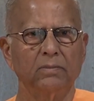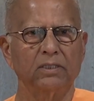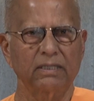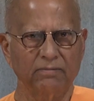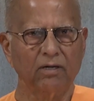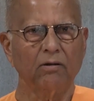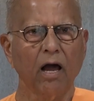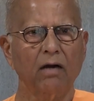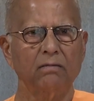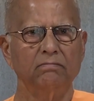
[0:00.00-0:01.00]
7
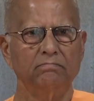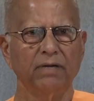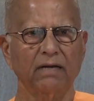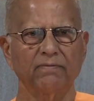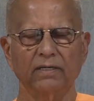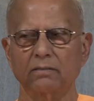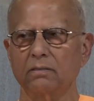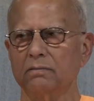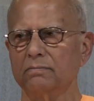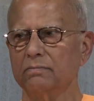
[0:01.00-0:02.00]
o'clock breakfast,
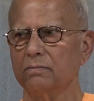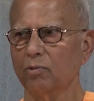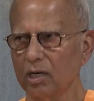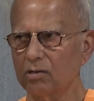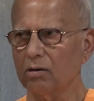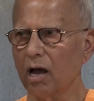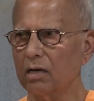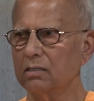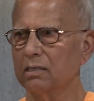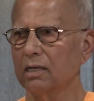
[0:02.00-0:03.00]
1
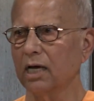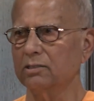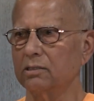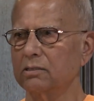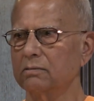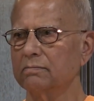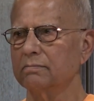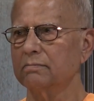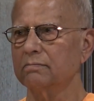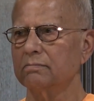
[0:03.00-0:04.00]
o'clock lunch,
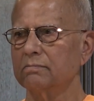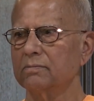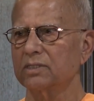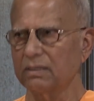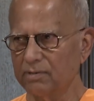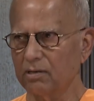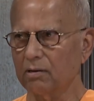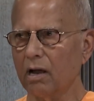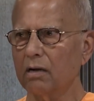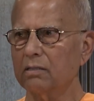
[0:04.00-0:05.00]
7
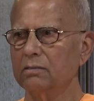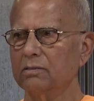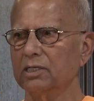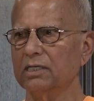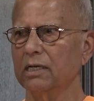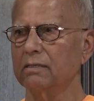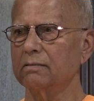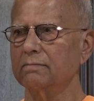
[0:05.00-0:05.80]
o'clock, dinner.